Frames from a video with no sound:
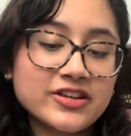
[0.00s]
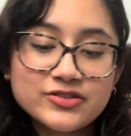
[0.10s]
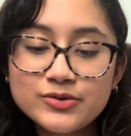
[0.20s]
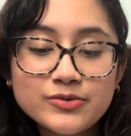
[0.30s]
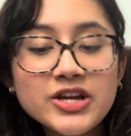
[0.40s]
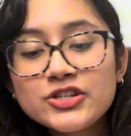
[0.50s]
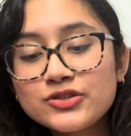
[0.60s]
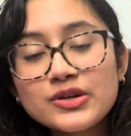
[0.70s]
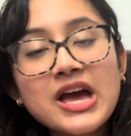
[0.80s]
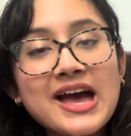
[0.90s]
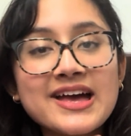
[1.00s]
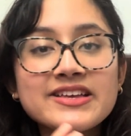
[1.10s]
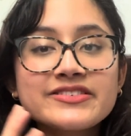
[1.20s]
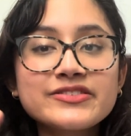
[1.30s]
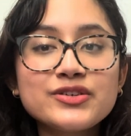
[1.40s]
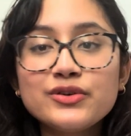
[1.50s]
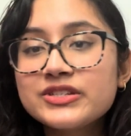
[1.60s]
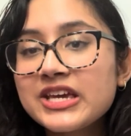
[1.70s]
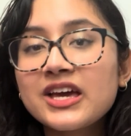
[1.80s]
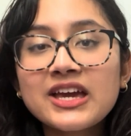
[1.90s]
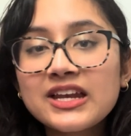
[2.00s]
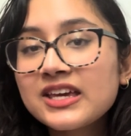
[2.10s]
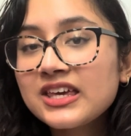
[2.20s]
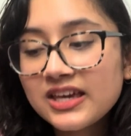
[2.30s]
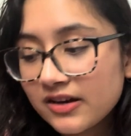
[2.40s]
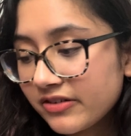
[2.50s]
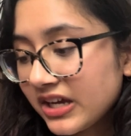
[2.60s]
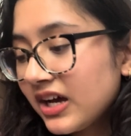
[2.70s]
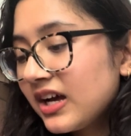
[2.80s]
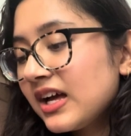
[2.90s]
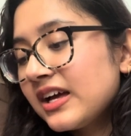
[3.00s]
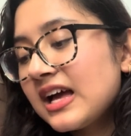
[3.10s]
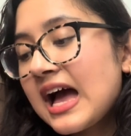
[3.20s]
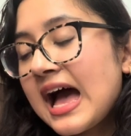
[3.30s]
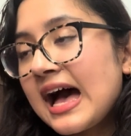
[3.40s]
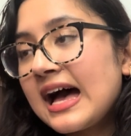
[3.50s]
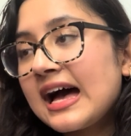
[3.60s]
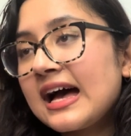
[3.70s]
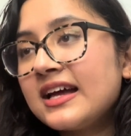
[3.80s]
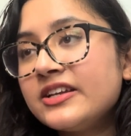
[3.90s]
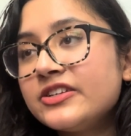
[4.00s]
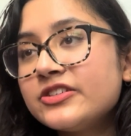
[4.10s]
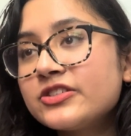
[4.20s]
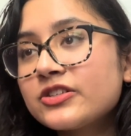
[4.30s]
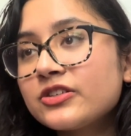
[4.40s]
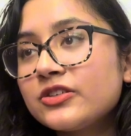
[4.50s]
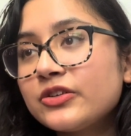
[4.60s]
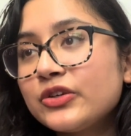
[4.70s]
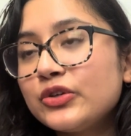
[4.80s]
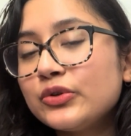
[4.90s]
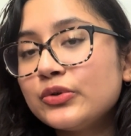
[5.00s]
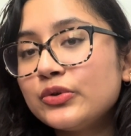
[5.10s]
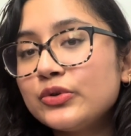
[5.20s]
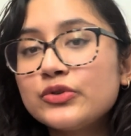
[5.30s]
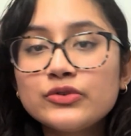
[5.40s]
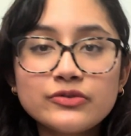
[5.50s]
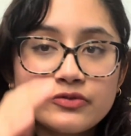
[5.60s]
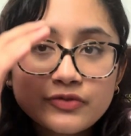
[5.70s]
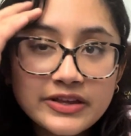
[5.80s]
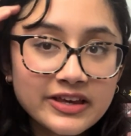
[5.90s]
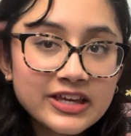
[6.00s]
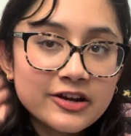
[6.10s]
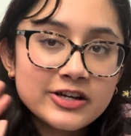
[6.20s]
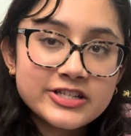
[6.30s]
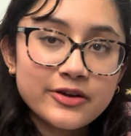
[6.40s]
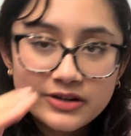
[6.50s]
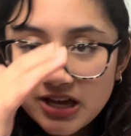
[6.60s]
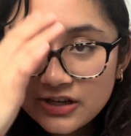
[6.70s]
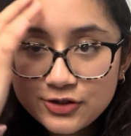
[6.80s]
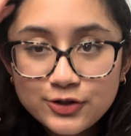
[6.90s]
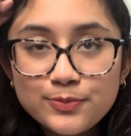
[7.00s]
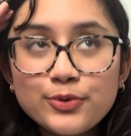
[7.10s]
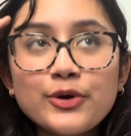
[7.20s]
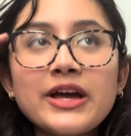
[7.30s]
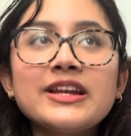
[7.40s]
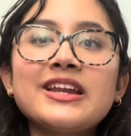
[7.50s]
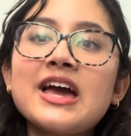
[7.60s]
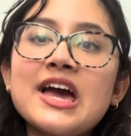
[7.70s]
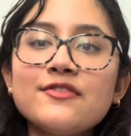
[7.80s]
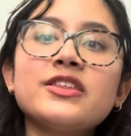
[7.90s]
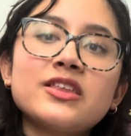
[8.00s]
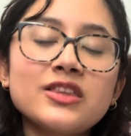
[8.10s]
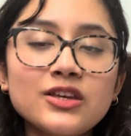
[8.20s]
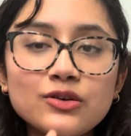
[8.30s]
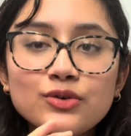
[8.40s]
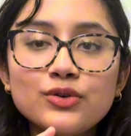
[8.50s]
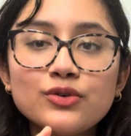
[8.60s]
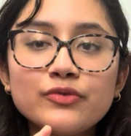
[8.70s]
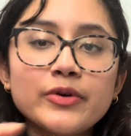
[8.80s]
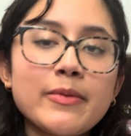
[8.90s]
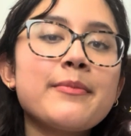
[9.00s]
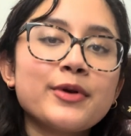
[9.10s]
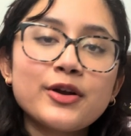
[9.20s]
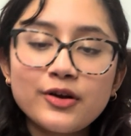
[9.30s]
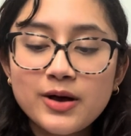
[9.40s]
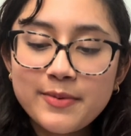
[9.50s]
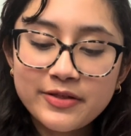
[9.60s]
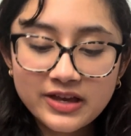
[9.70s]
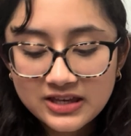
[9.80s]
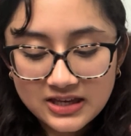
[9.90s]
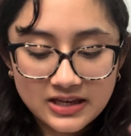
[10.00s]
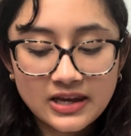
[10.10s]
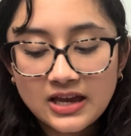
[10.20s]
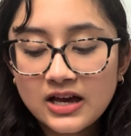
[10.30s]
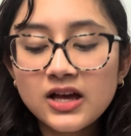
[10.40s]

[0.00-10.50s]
So what you do is you take a kind of key area and you write that key area down and you put in everything that you remember about that key area.